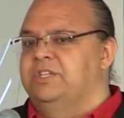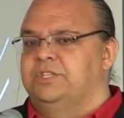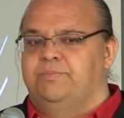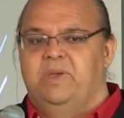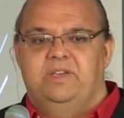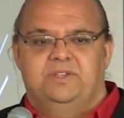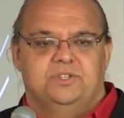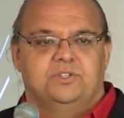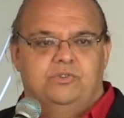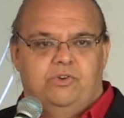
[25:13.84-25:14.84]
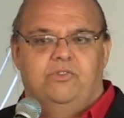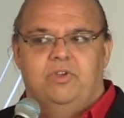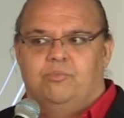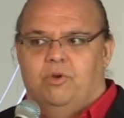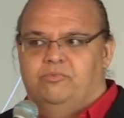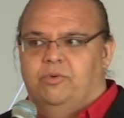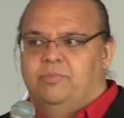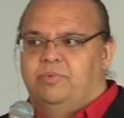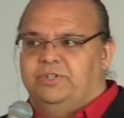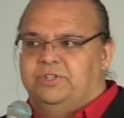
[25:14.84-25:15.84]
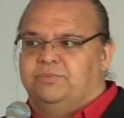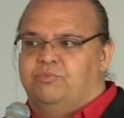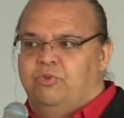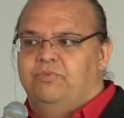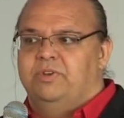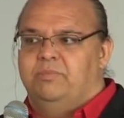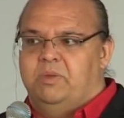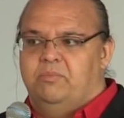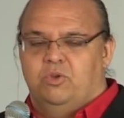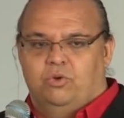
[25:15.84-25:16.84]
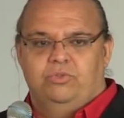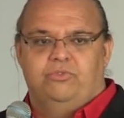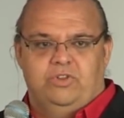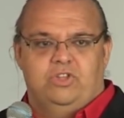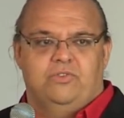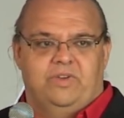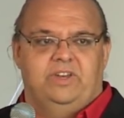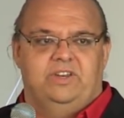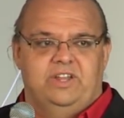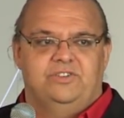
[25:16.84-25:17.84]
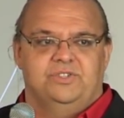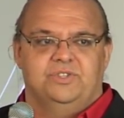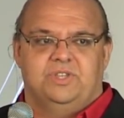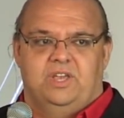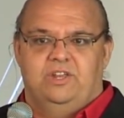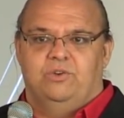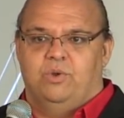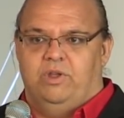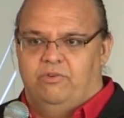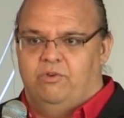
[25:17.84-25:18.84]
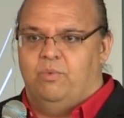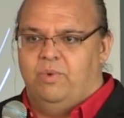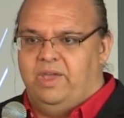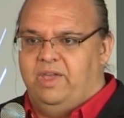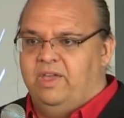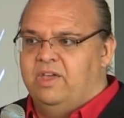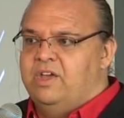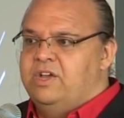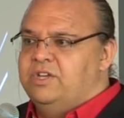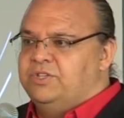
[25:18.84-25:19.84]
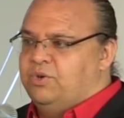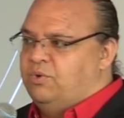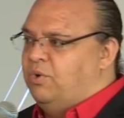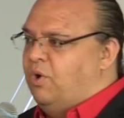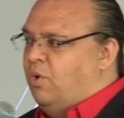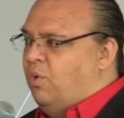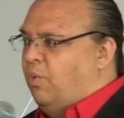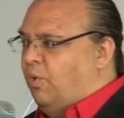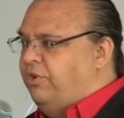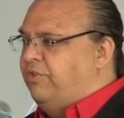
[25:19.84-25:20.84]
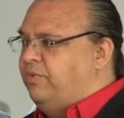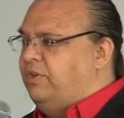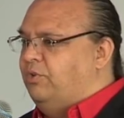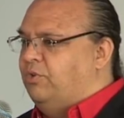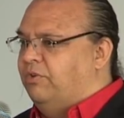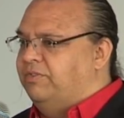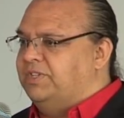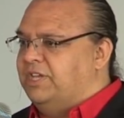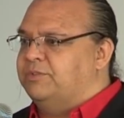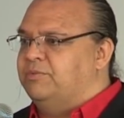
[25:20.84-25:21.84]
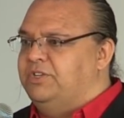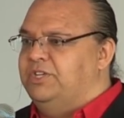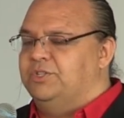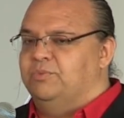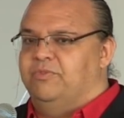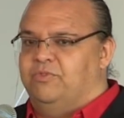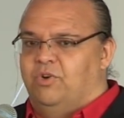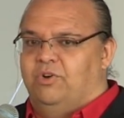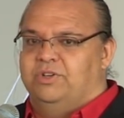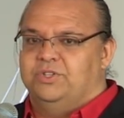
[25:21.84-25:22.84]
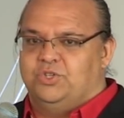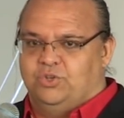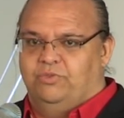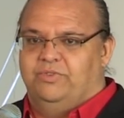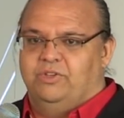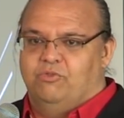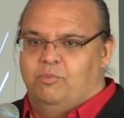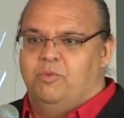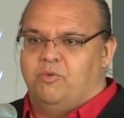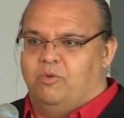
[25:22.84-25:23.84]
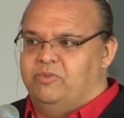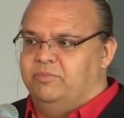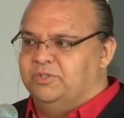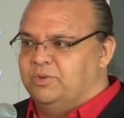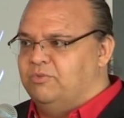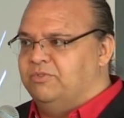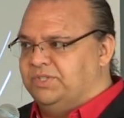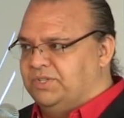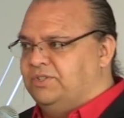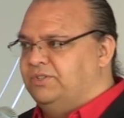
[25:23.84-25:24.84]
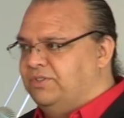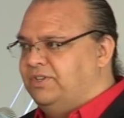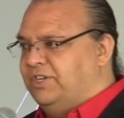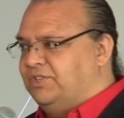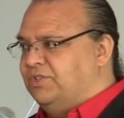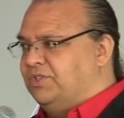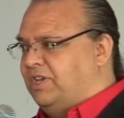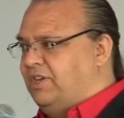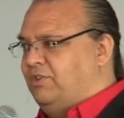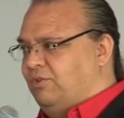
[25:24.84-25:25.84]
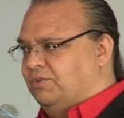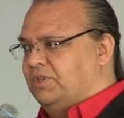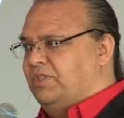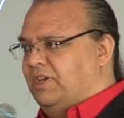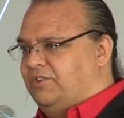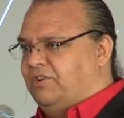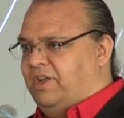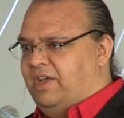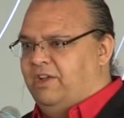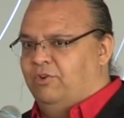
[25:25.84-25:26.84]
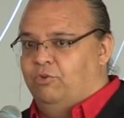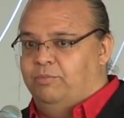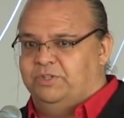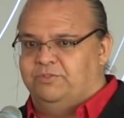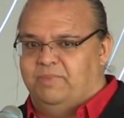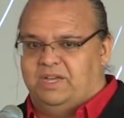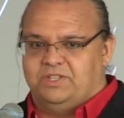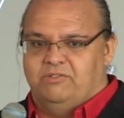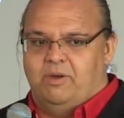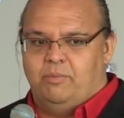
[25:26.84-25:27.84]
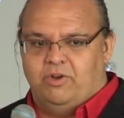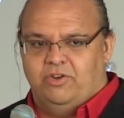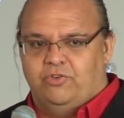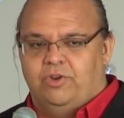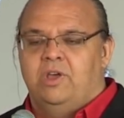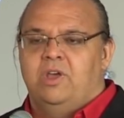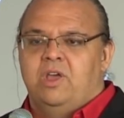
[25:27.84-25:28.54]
Space is clearly a problem which has proven to be beyond the reach of any nation state in a coherent way. So what if we took all this expertise that we've got at solving global problems that were resistant to the nation state using the internet and a whole bunch of mass collaboration,